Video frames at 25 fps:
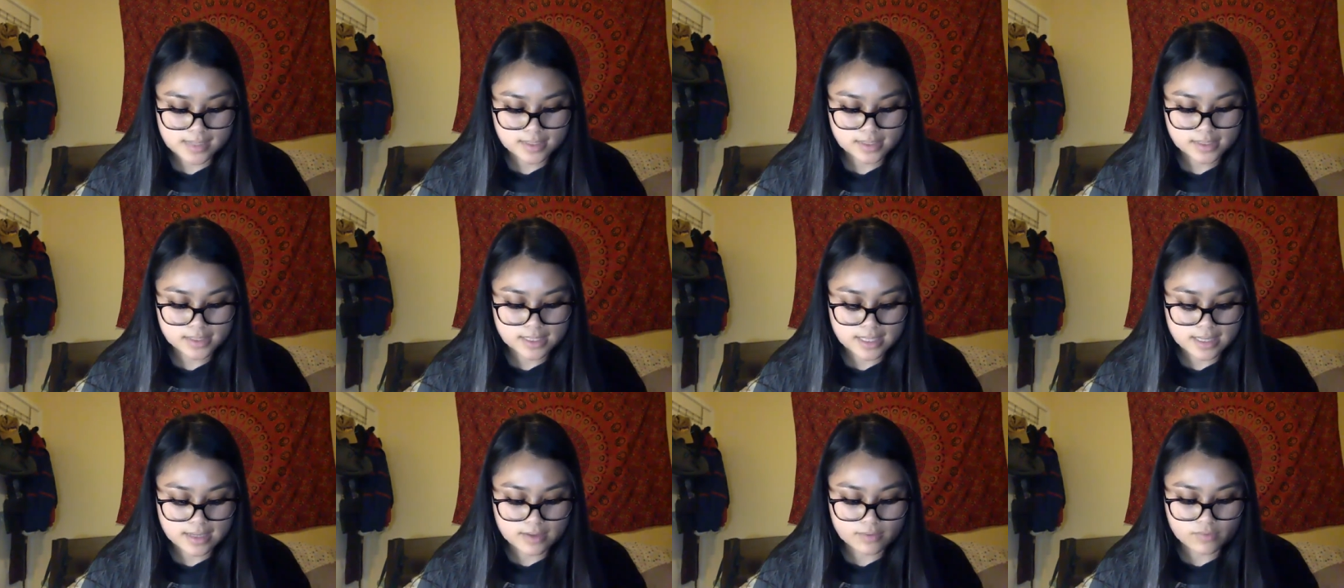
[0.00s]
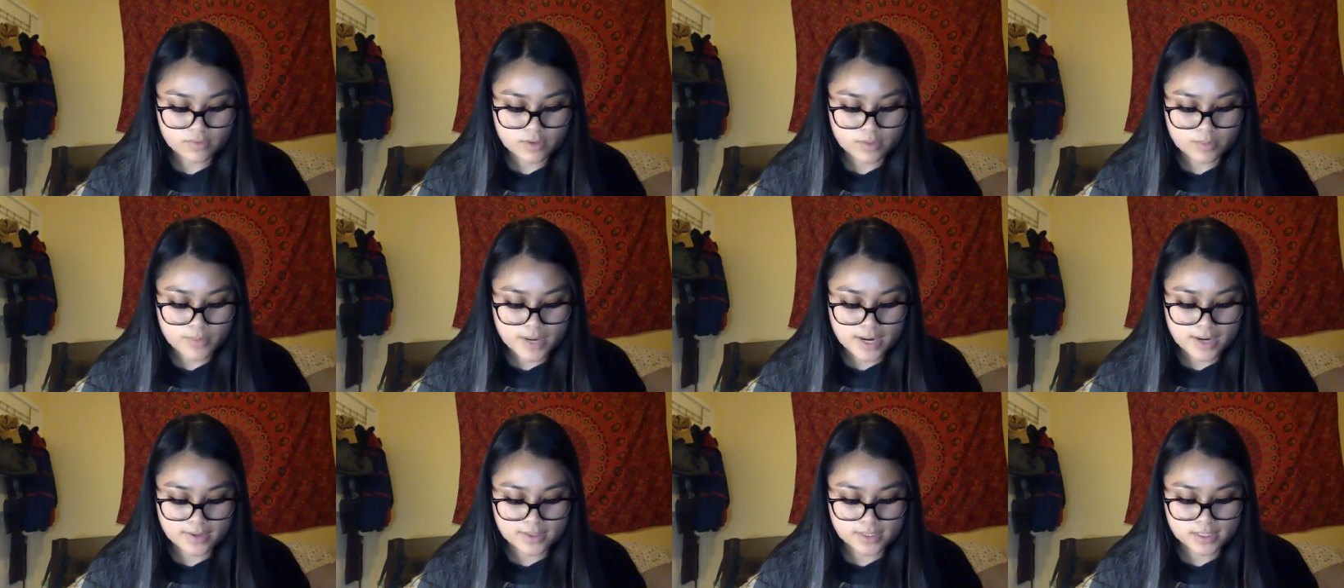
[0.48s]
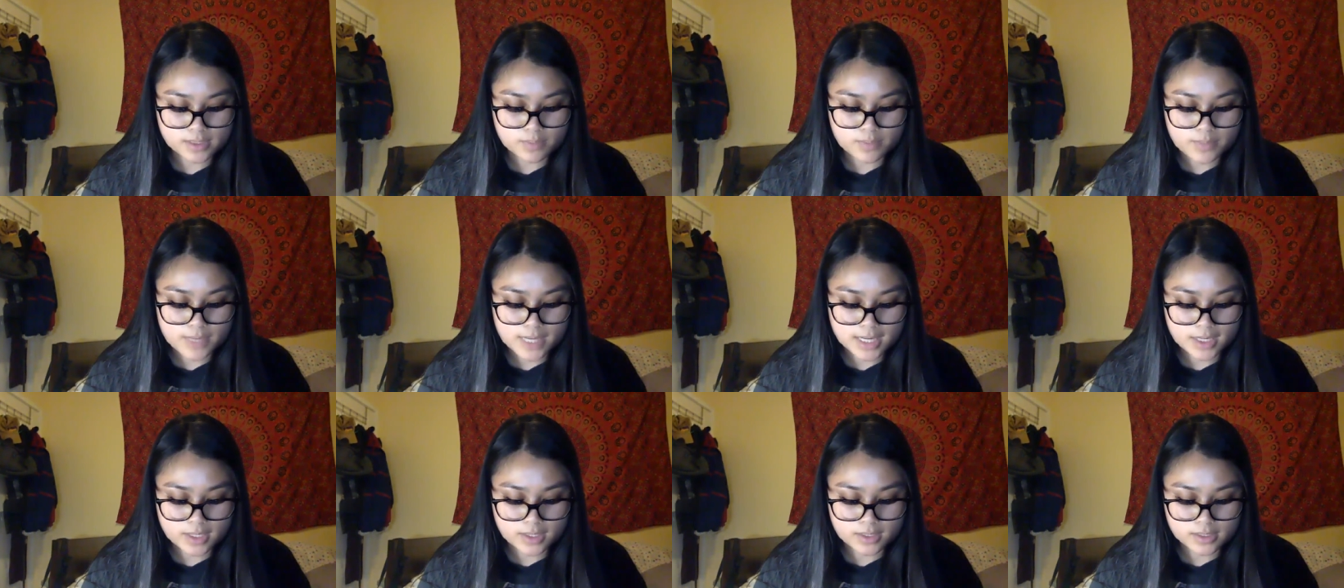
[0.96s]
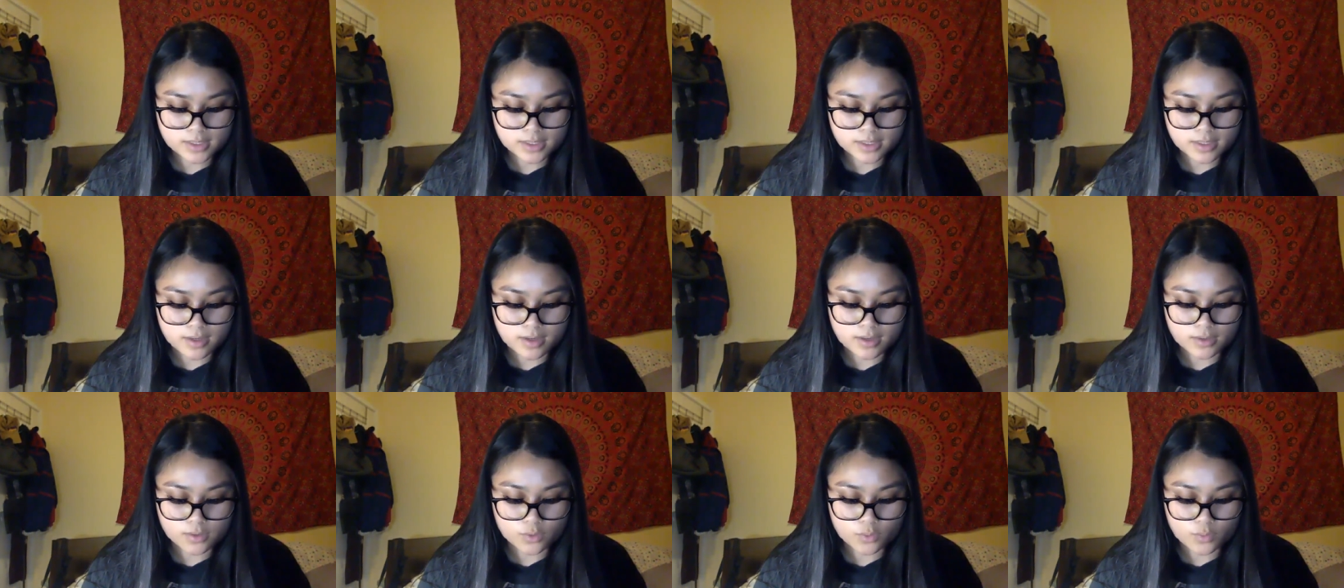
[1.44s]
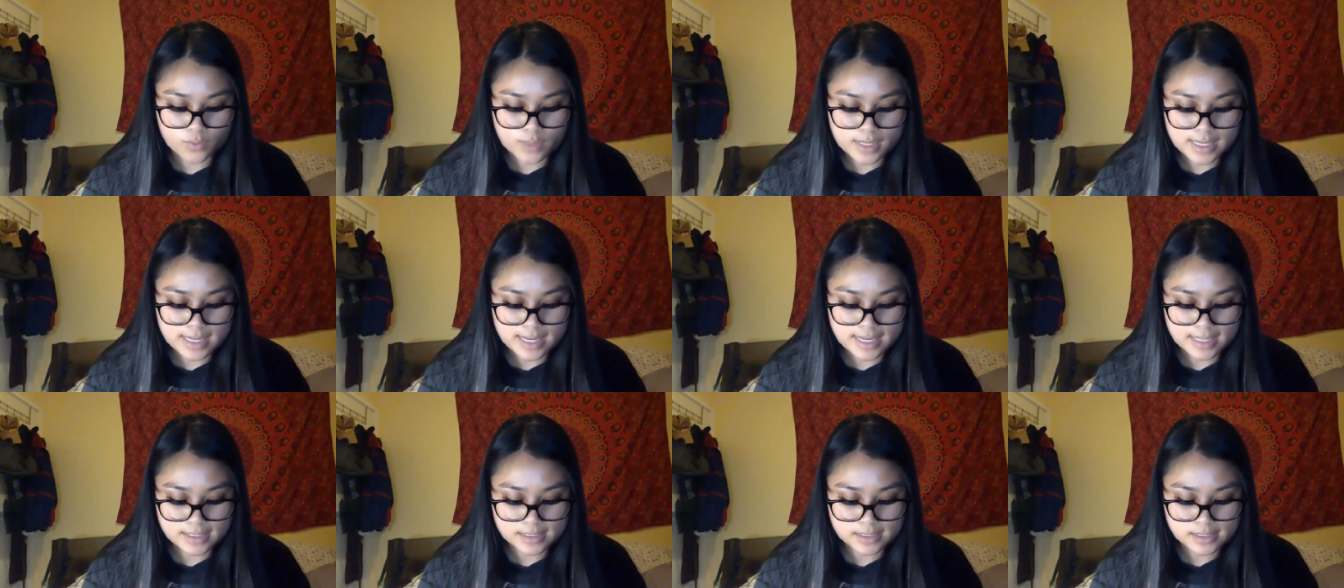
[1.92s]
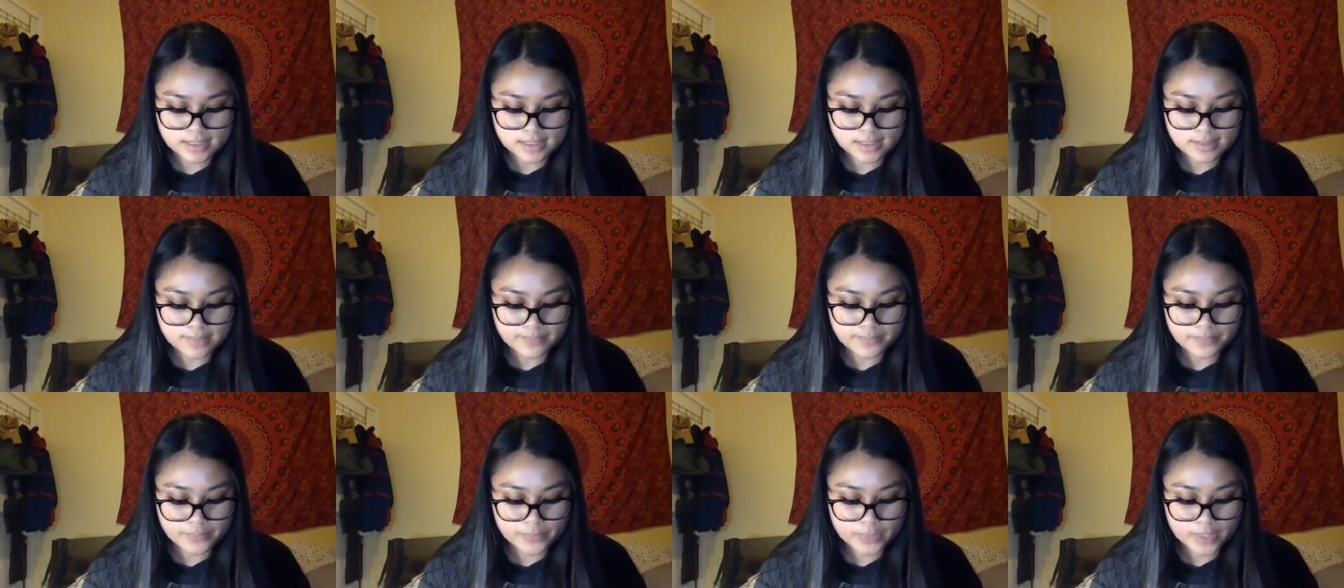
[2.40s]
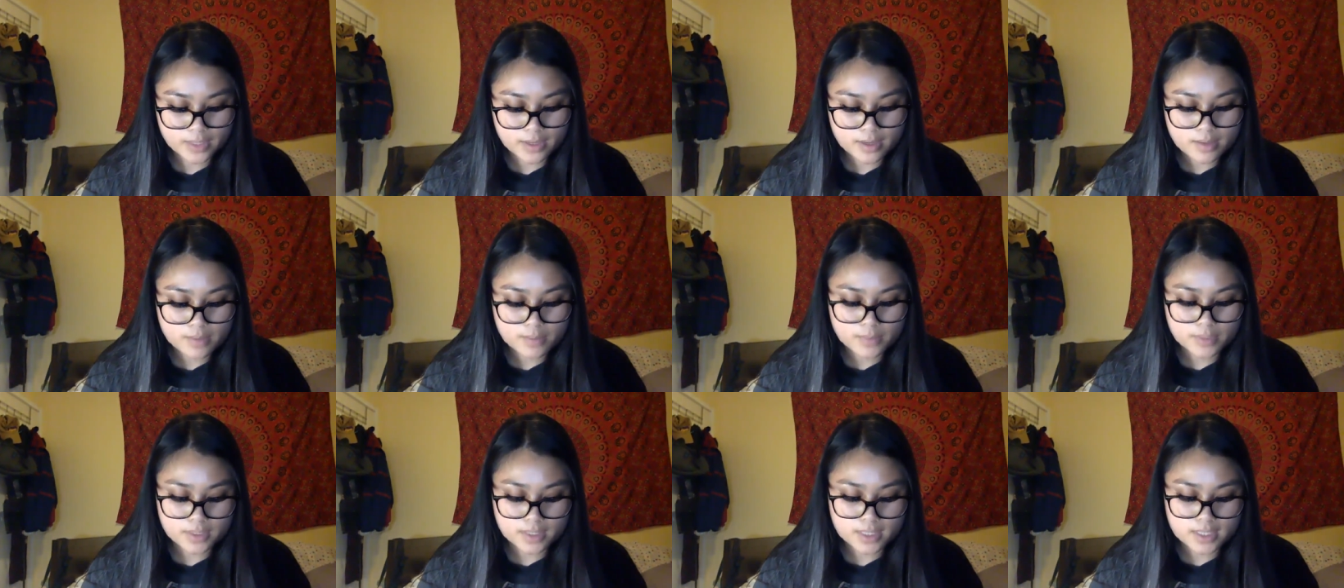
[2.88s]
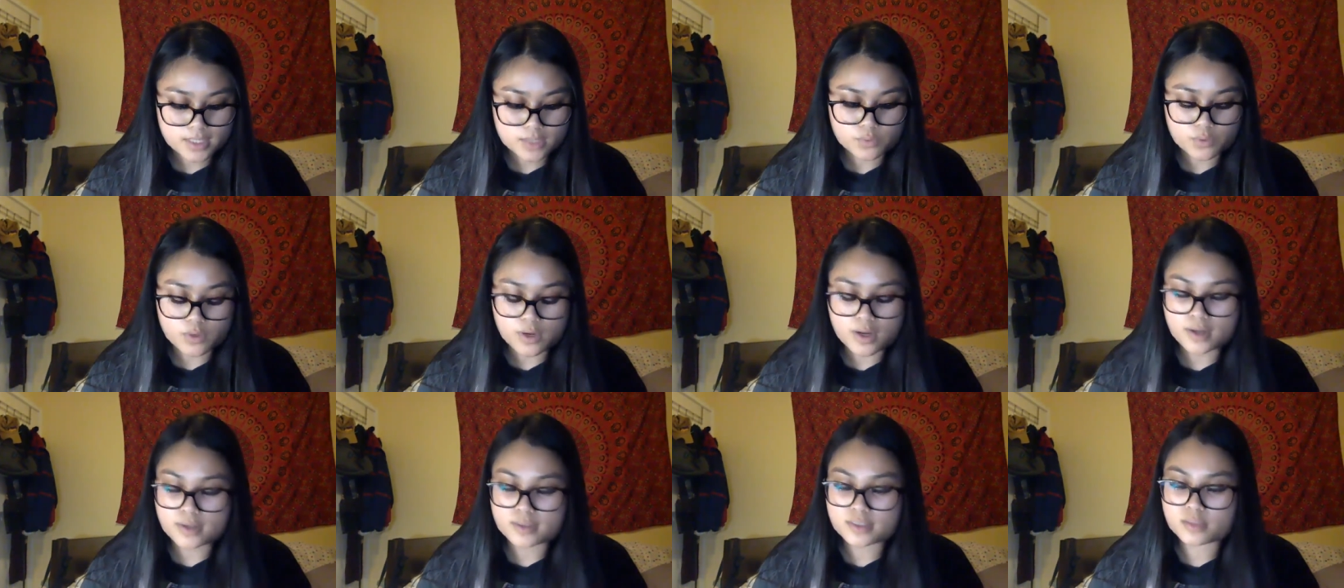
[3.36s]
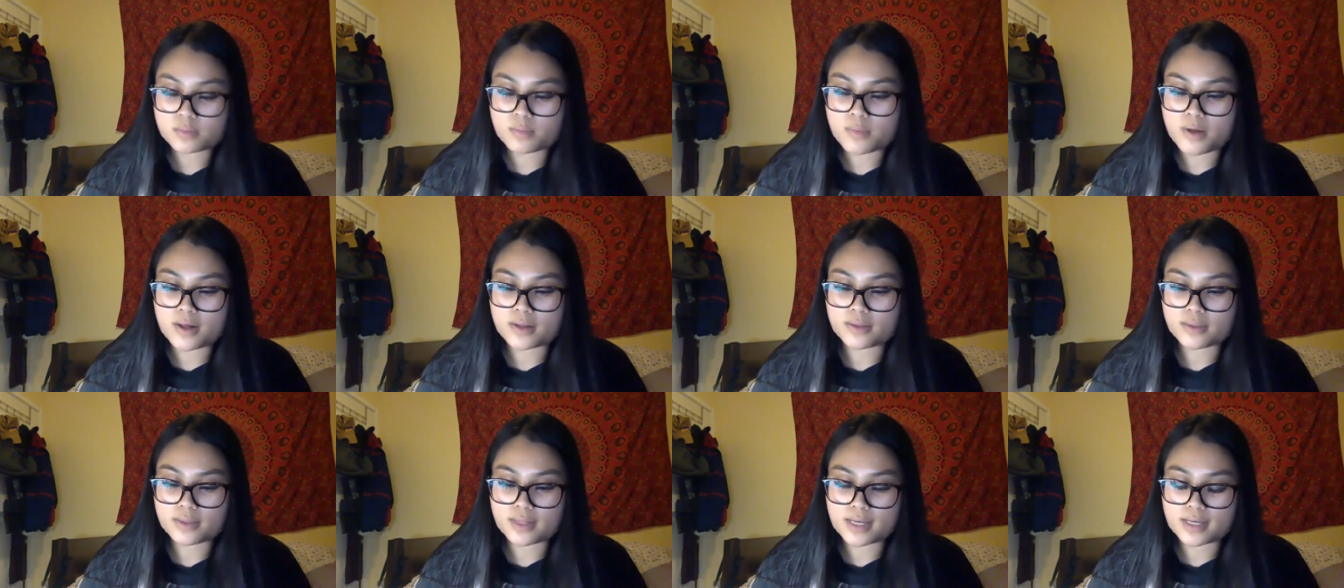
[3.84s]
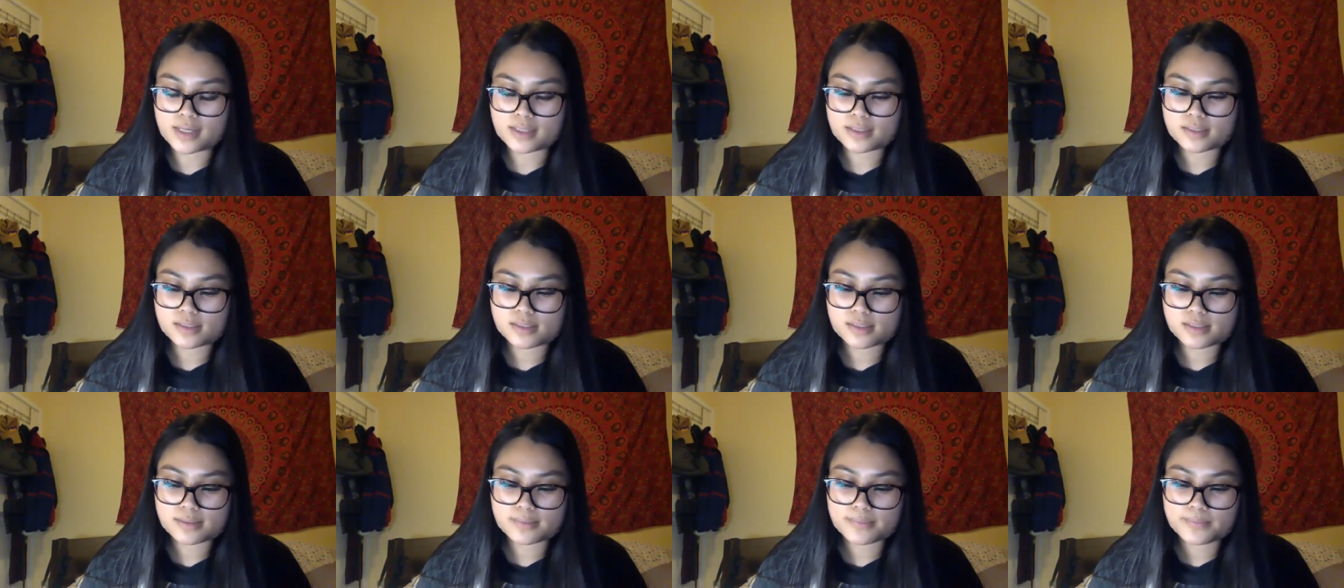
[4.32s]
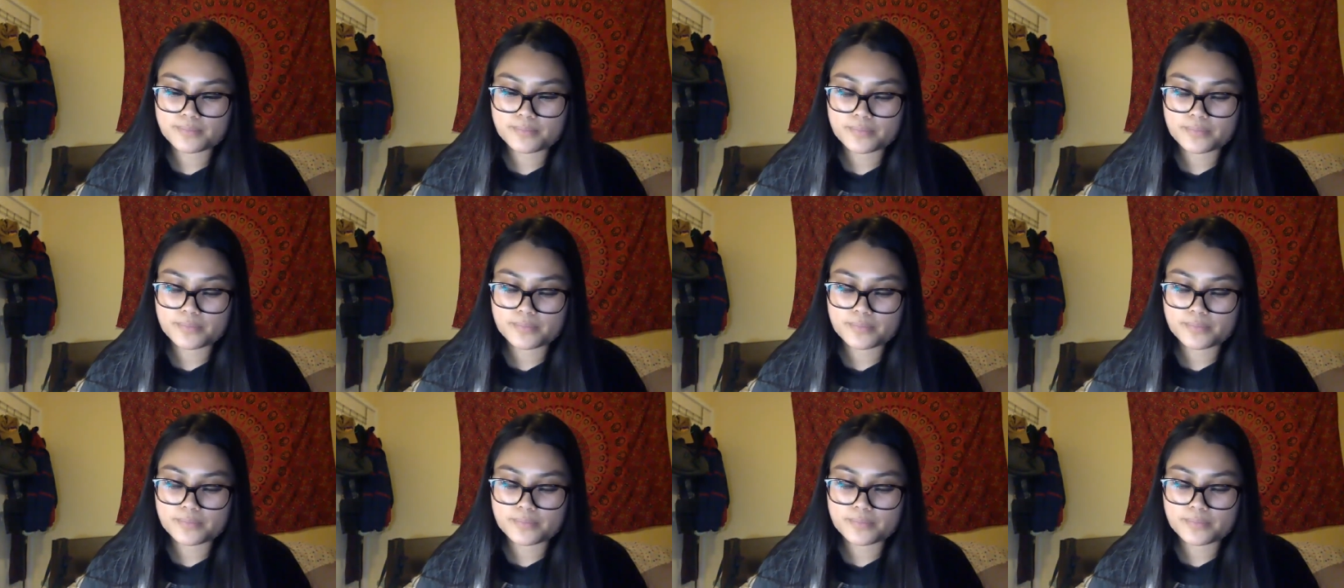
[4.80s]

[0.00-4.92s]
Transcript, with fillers: instead of their parents' beers on the weekends. But these were all small things.